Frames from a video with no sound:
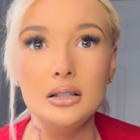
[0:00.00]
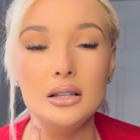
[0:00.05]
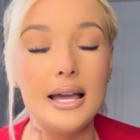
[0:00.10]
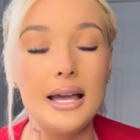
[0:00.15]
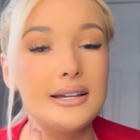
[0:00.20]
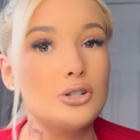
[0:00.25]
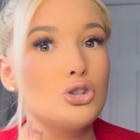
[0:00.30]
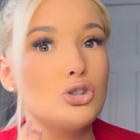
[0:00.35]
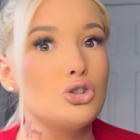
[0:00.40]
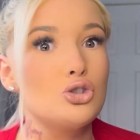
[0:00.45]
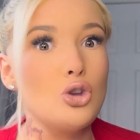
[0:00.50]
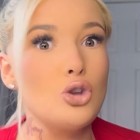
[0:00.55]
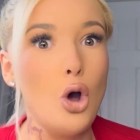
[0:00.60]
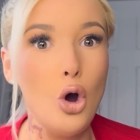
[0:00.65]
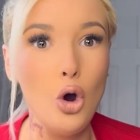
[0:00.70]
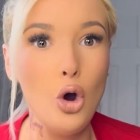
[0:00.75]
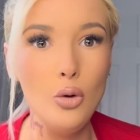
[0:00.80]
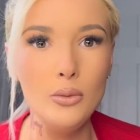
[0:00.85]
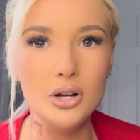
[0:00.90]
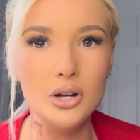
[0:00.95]
like
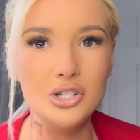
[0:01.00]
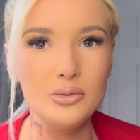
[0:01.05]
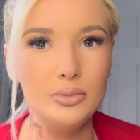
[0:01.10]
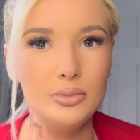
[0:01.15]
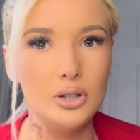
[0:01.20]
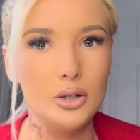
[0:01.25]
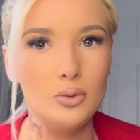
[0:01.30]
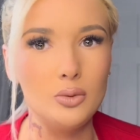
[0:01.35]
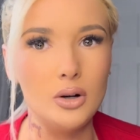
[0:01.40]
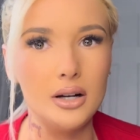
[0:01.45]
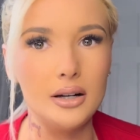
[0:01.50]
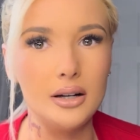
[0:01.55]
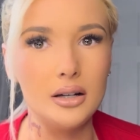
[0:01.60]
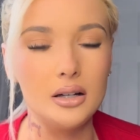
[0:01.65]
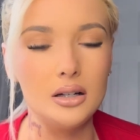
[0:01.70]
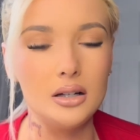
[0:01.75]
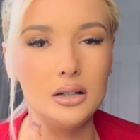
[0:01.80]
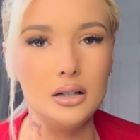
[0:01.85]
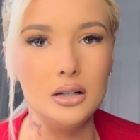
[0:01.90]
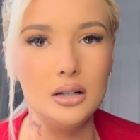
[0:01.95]
so much blood work
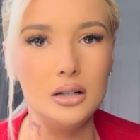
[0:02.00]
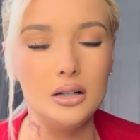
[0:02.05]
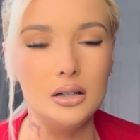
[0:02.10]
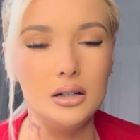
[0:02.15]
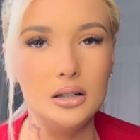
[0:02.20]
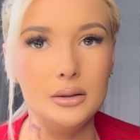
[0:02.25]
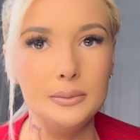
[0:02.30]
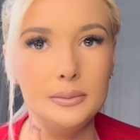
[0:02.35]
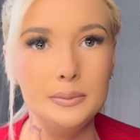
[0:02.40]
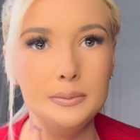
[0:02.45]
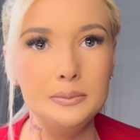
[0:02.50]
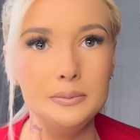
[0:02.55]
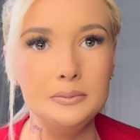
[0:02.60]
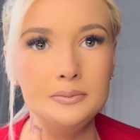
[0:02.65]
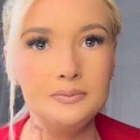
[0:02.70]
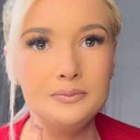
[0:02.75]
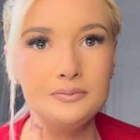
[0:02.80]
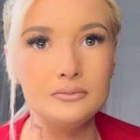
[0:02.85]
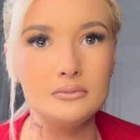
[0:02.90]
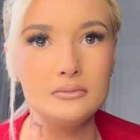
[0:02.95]

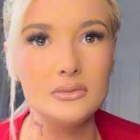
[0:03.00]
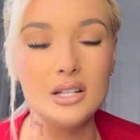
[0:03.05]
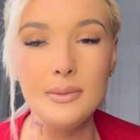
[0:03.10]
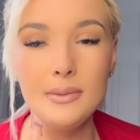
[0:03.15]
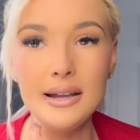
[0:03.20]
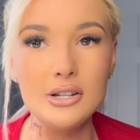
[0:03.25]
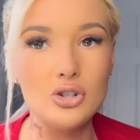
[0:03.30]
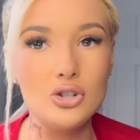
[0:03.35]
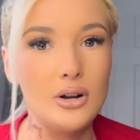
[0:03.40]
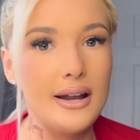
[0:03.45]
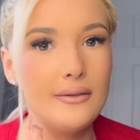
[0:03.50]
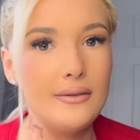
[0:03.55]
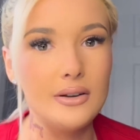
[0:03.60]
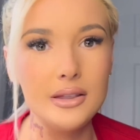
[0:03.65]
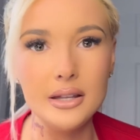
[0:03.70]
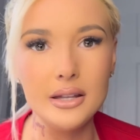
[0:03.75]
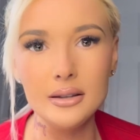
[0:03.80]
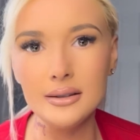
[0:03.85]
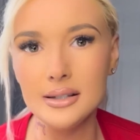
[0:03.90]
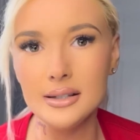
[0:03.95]
to make sure
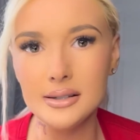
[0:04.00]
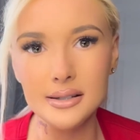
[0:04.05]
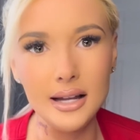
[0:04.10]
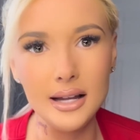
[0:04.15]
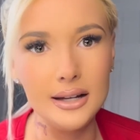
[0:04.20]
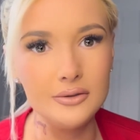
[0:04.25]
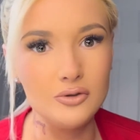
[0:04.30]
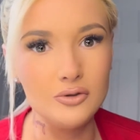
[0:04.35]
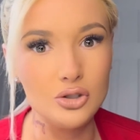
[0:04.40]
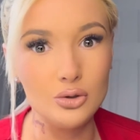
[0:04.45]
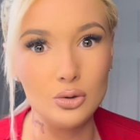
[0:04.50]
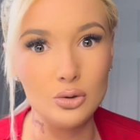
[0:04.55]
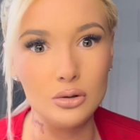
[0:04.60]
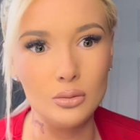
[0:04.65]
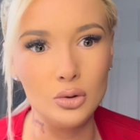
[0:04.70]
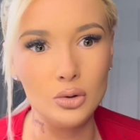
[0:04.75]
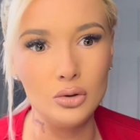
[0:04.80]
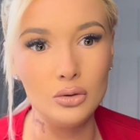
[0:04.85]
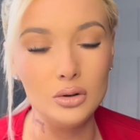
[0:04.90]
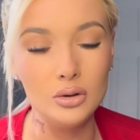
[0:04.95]
everything in the inside was
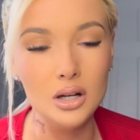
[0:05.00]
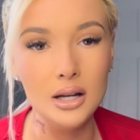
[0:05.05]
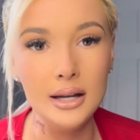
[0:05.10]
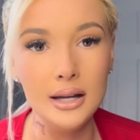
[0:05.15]
normal.